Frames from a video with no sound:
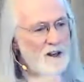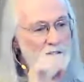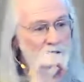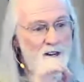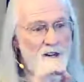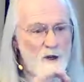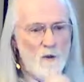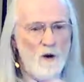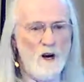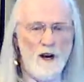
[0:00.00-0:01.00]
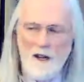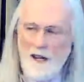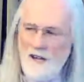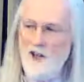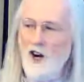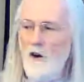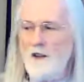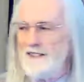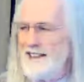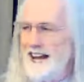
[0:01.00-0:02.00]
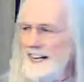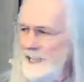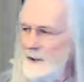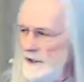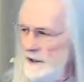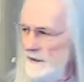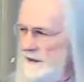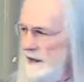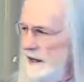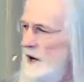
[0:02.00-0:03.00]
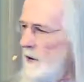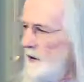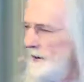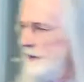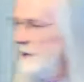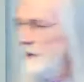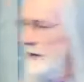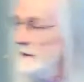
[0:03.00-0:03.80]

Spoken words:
very well and know exactly what you're feeling, what they're doing is